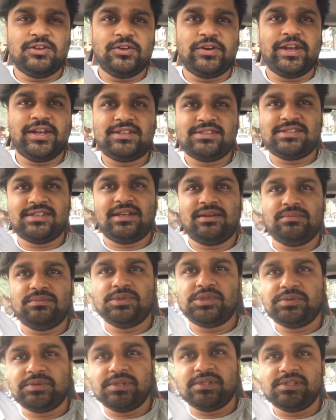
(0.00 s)
to get some
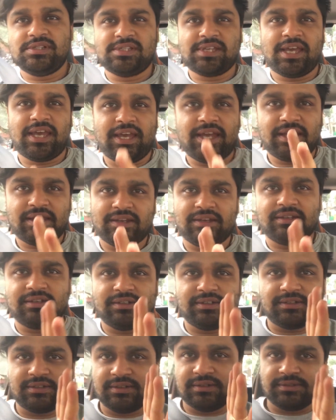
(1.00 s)
jewels and
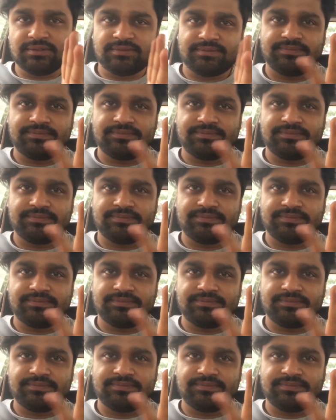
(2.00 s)
uh,